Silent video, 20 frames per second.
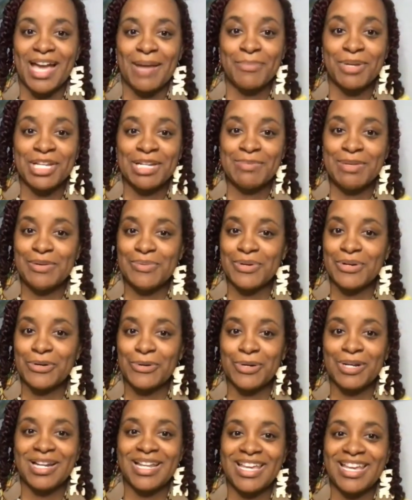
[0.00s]
I'm going to be
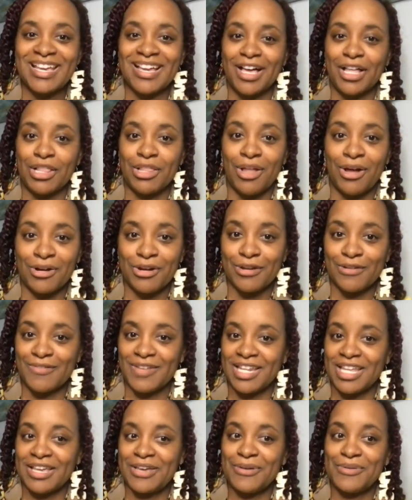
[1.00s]
recording a longer
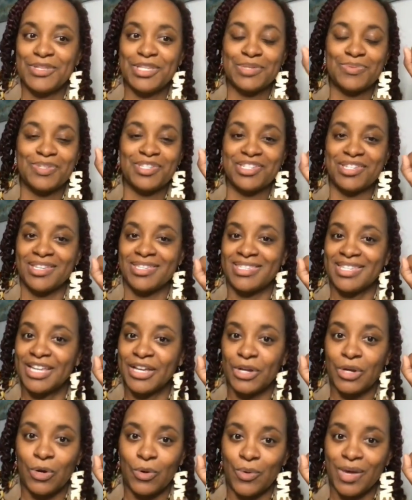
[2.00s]
video. This was just
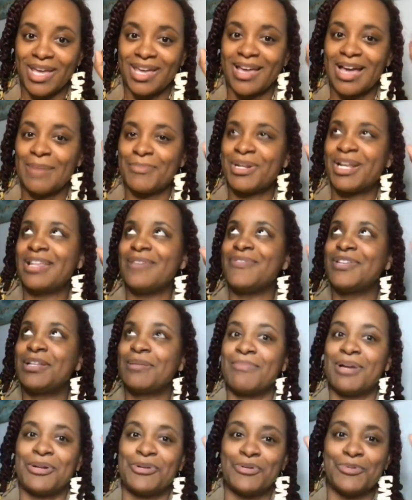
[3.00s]
a quick, I'm not even
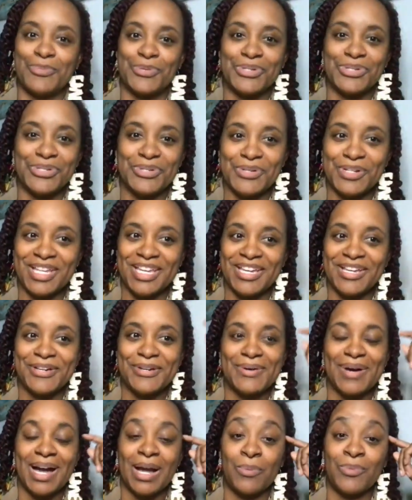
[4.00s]
in my normal
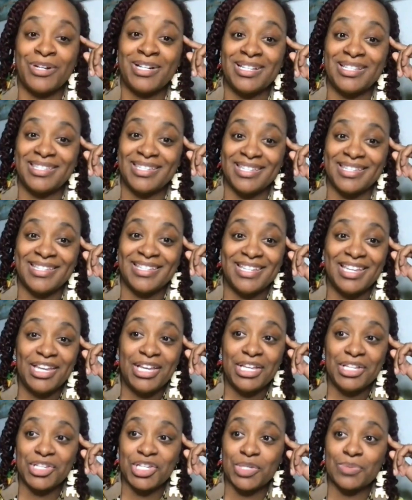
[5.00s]
studio. I wanted to
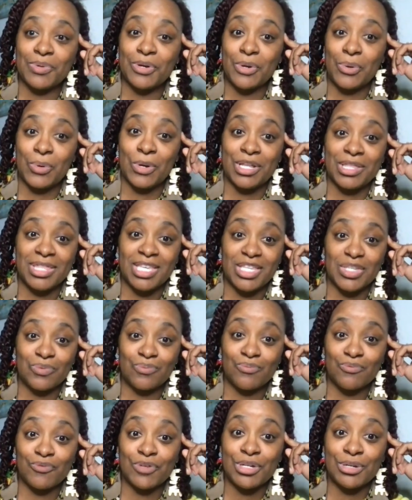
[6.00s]
just record this
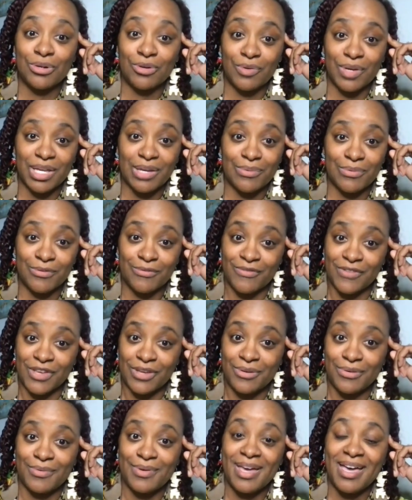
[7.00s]
real quick
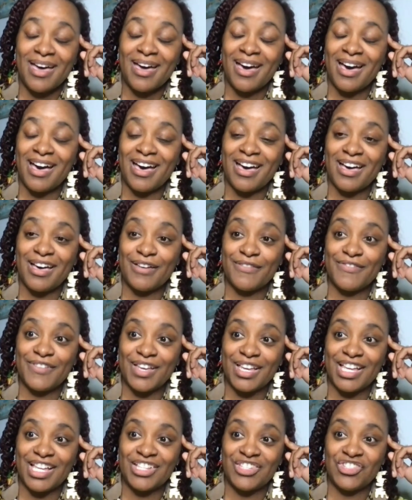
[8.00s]
review of
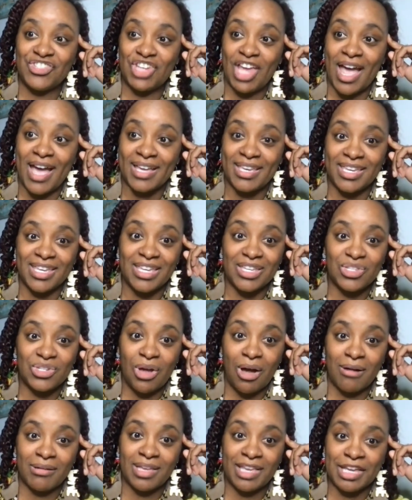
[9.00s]
Jackie
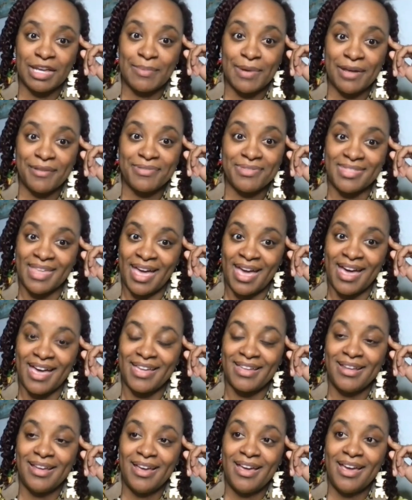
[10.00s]
talking about
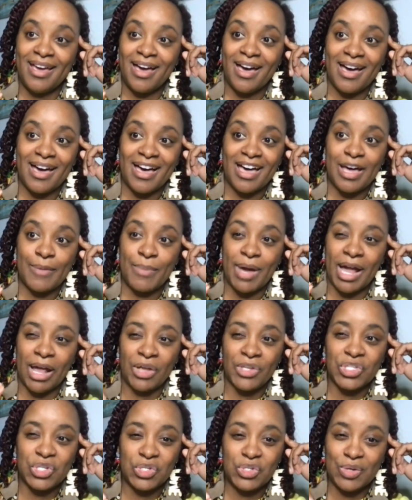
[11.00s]
that. I
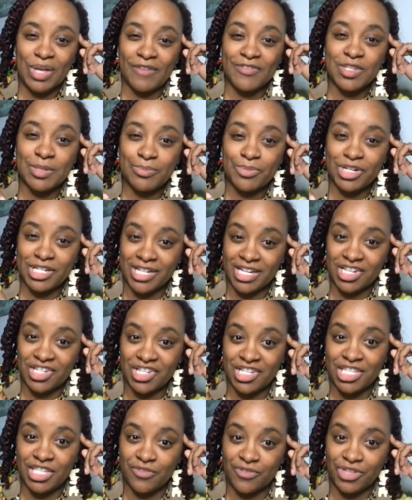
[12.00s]
also do have some
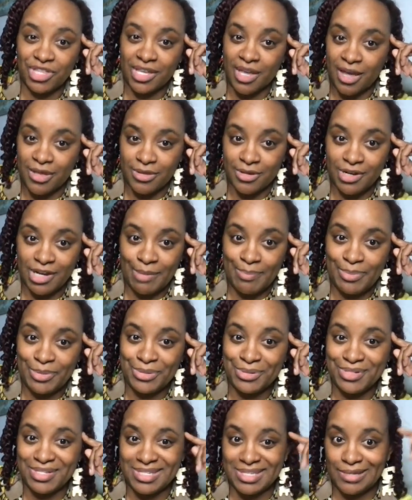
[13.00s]
predictions for the other
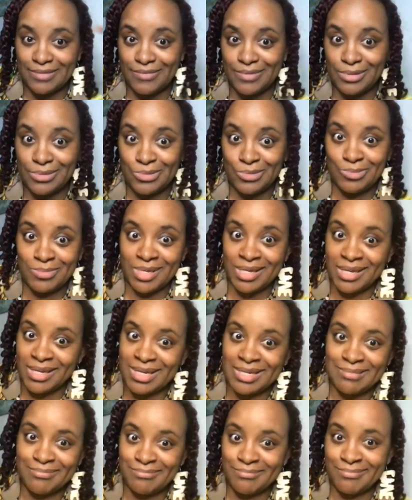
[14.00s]
couples of who
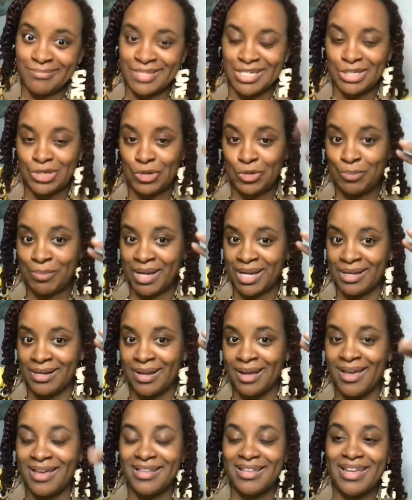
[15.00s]
might and who might
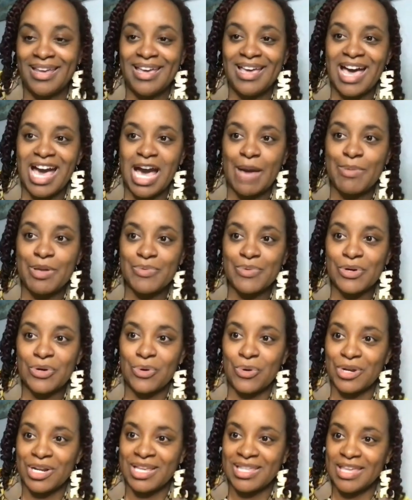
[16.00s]
not. I'll be
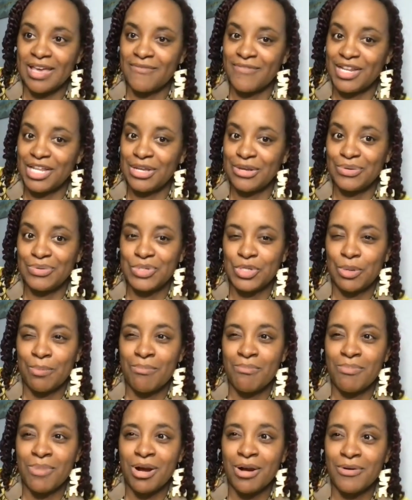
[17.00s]
recording that video
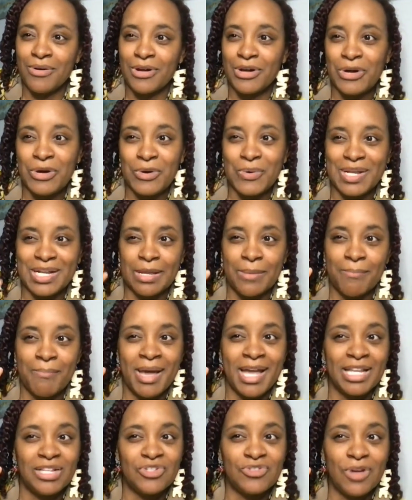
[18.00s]
tomorrow and it
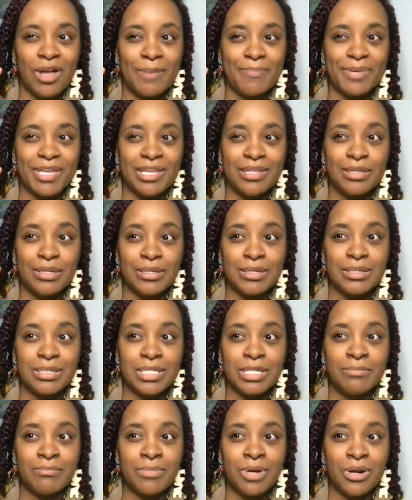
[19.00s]
might drop either
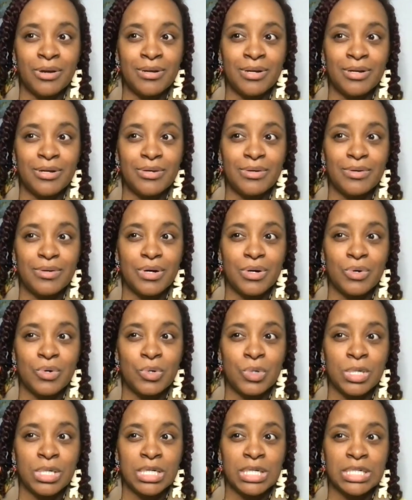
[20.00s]
tomorrow
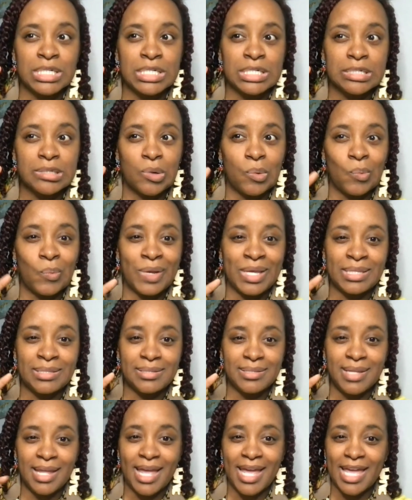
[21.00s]
or
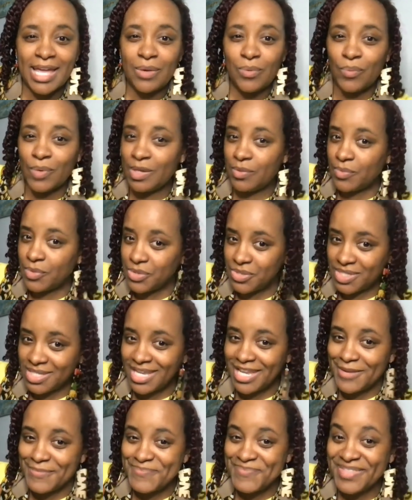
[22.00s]
Wednesday. We will
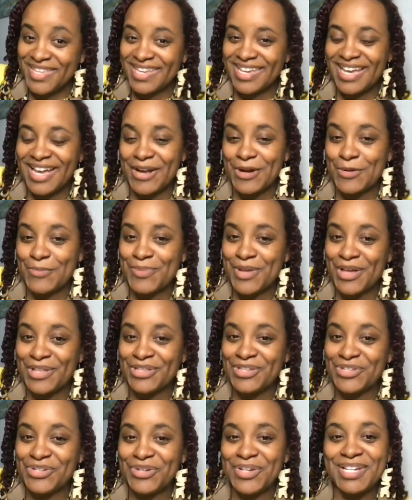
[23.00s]
see. I hope y'all
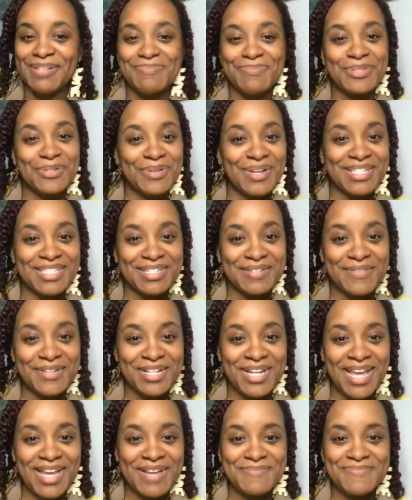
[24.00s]
enjoy the rest of
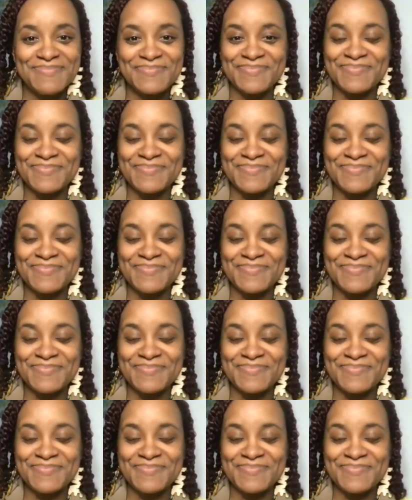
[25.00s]
your day.